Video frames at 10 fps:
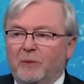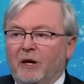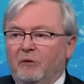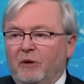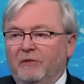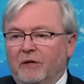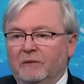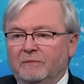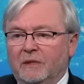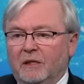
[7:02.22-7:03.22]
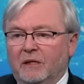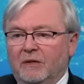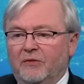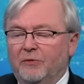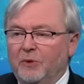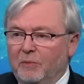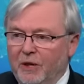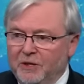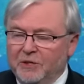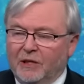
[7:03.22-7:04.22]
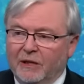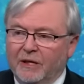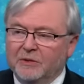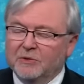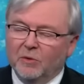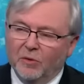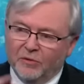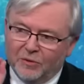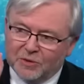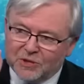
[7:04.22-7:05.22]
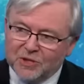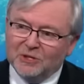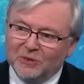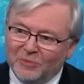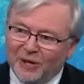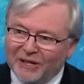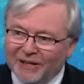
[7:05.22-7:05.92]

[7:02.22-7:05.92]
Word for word: however, uh, through the Beijing lens or through the Xi Jinping